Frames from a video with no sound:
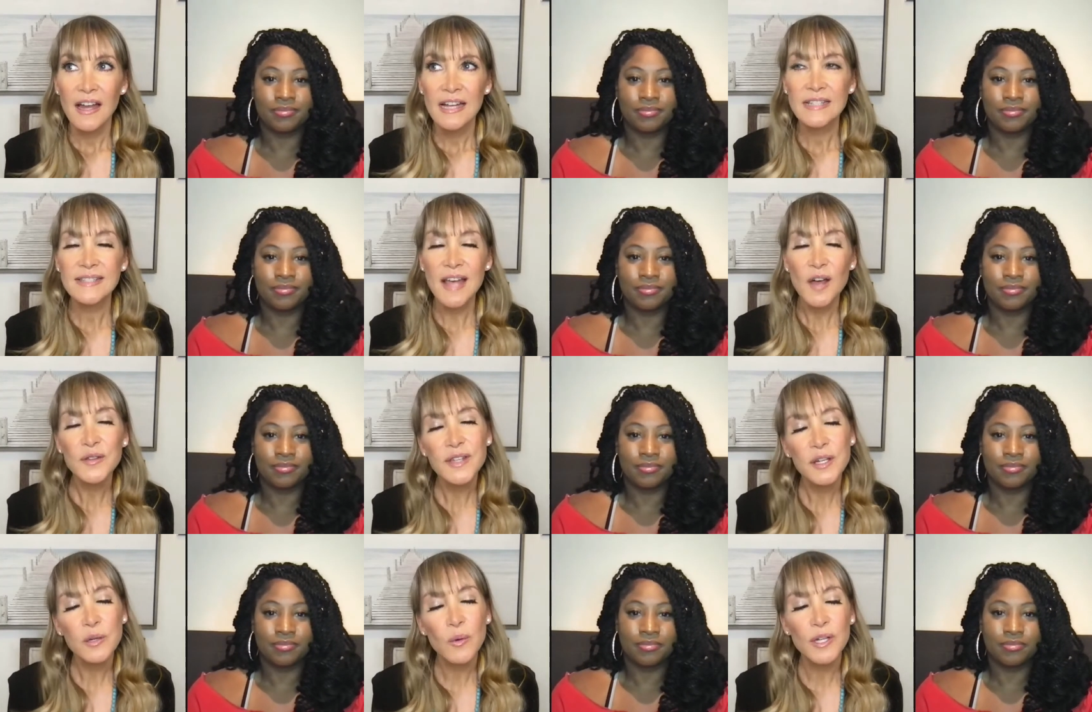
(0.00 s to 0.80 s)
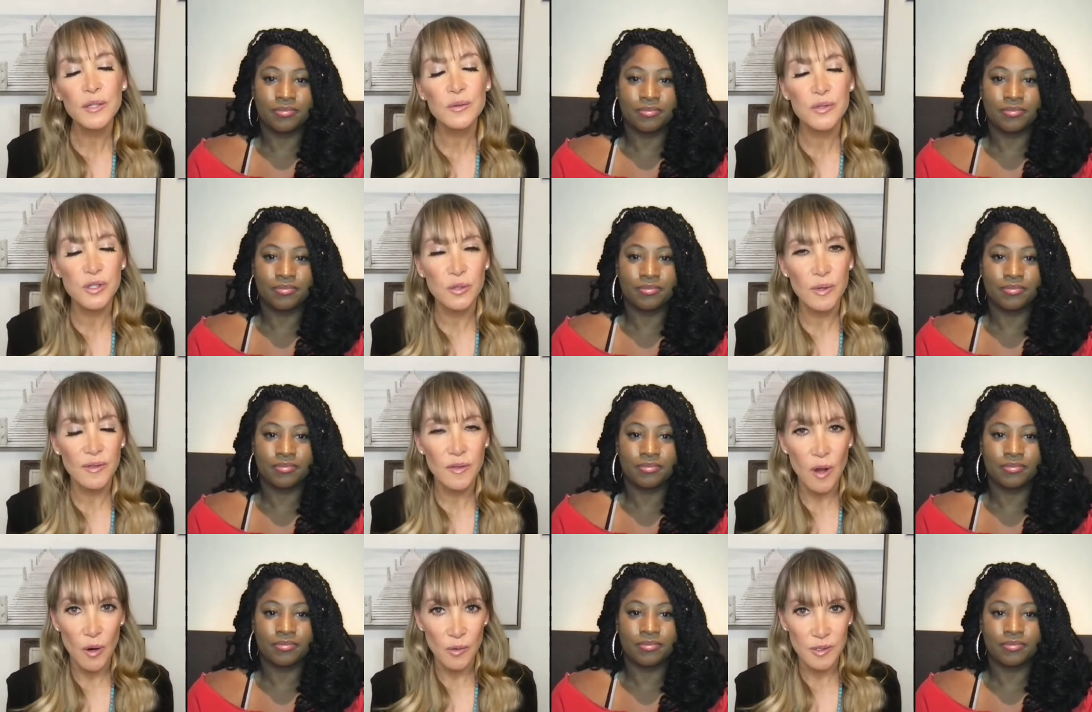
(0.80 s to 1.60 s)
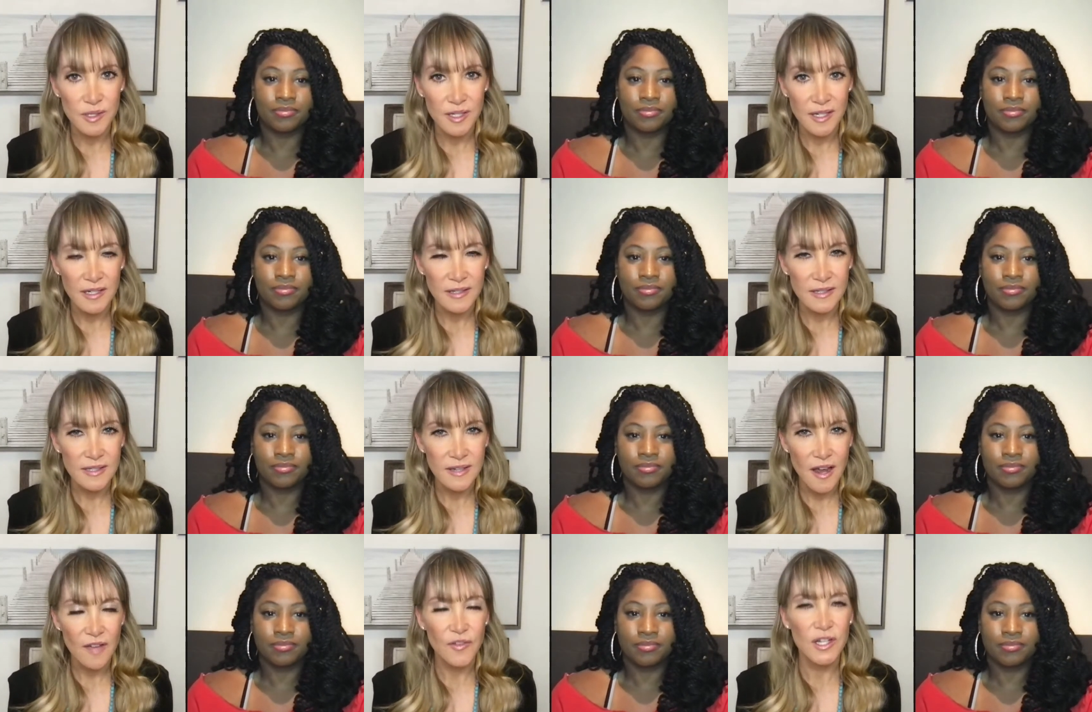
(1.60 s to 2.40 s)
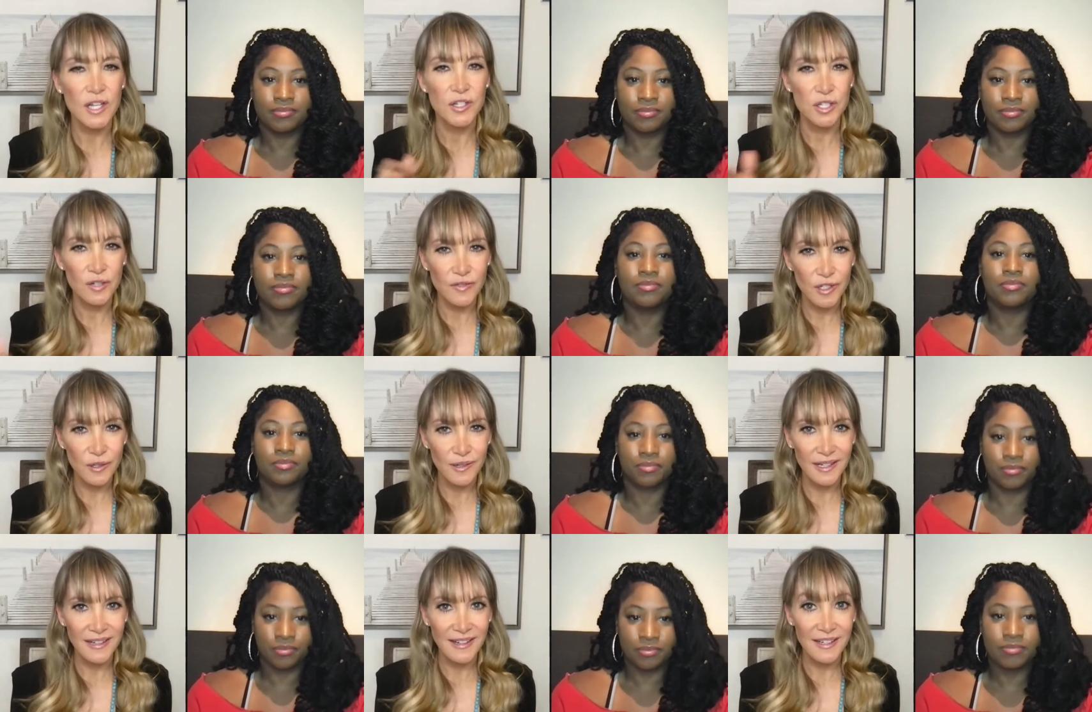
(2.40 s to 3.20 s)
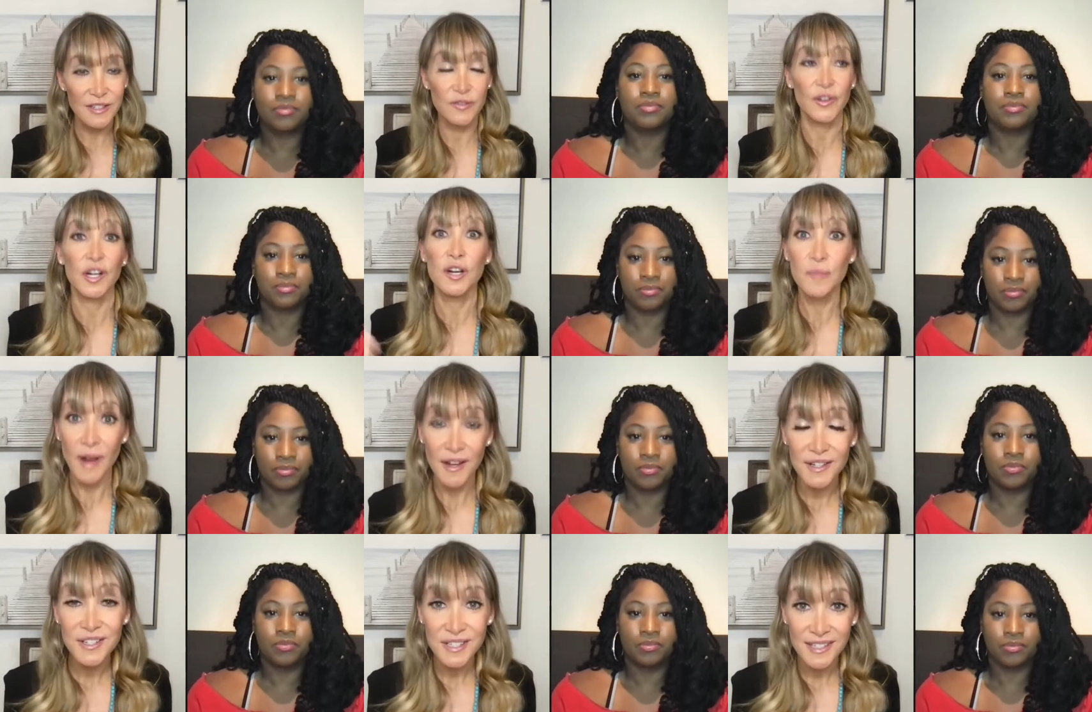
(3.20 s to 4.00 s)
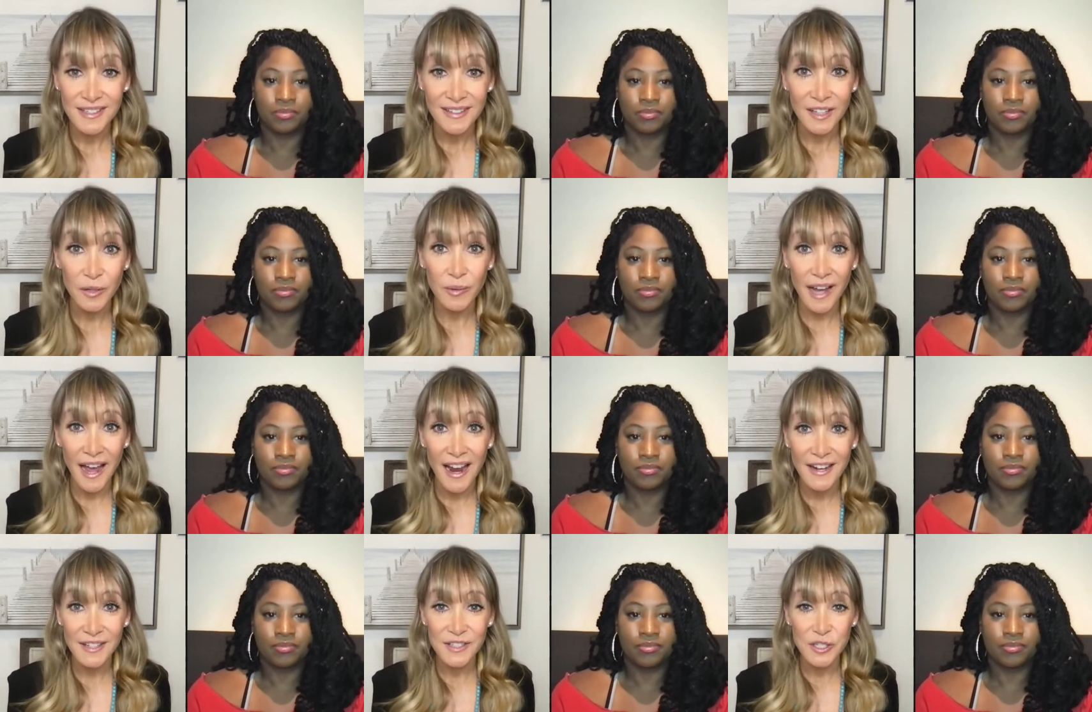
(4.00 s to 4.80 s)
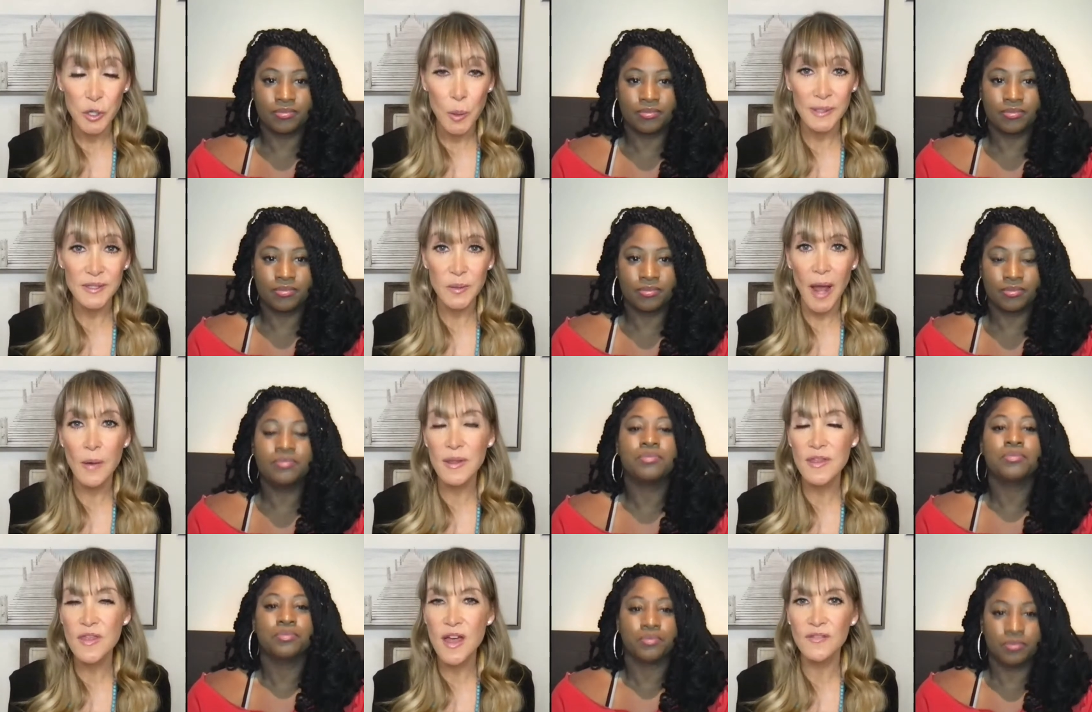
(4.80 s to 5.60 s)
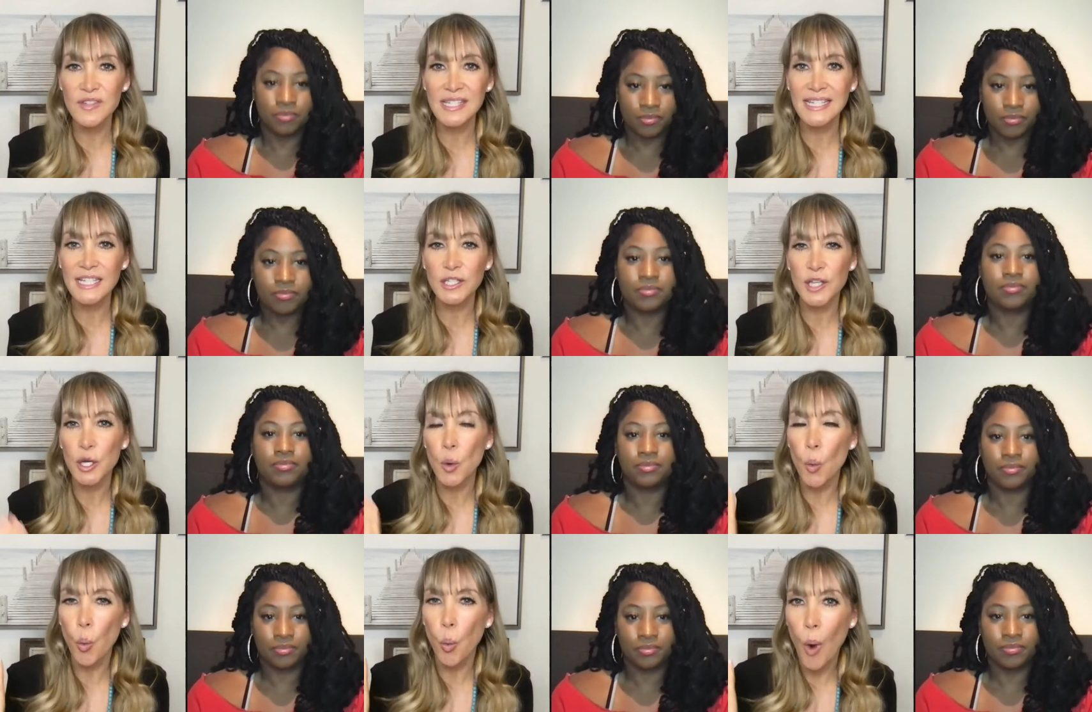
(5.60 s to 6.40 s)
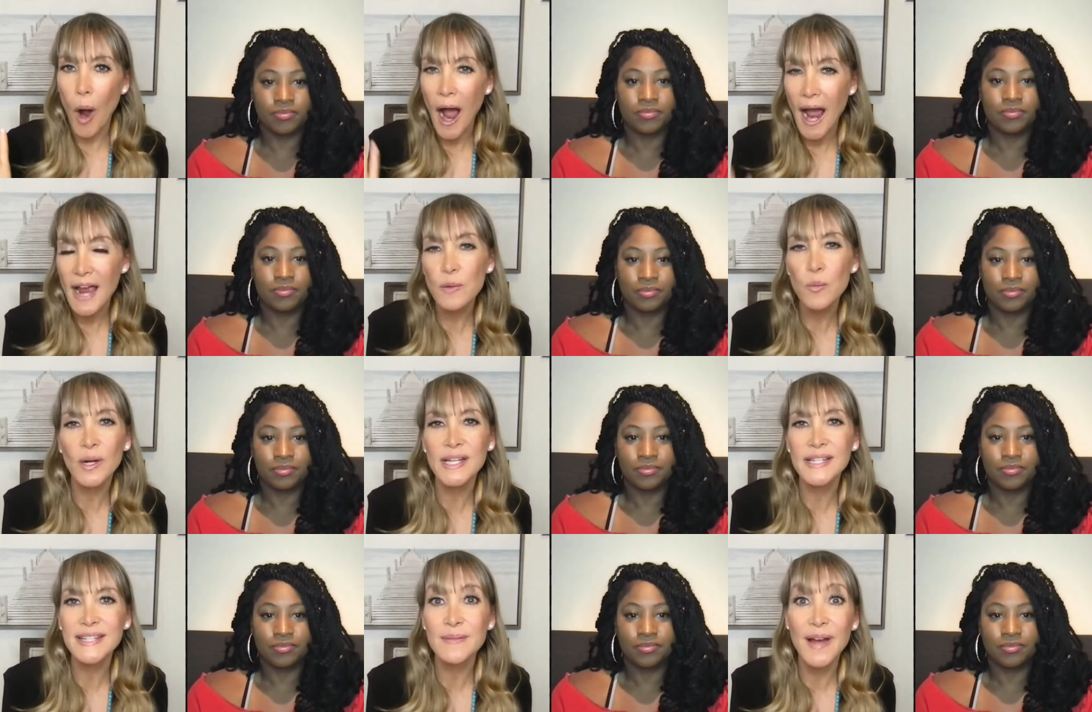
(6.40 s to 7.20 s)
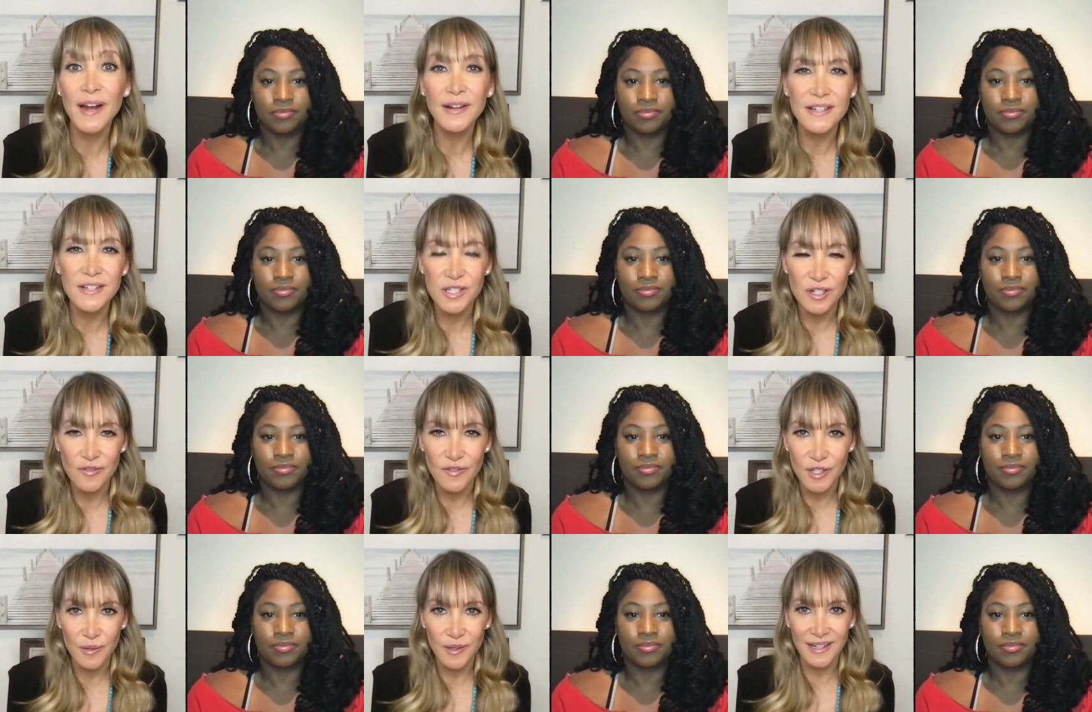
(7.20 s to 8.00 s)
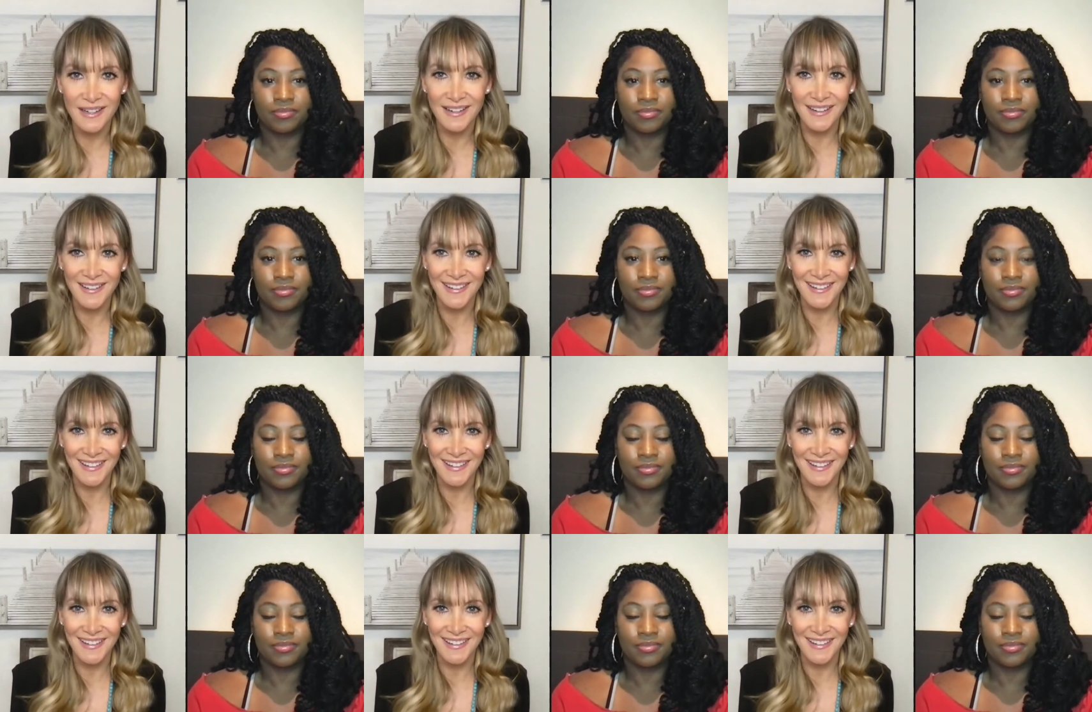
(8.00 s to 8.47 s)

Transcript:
Speaker 1: It sounds like what you do with the hosting and stuff and interviewing is very much like what I do. And so I would love to hear like why what is it about interviewing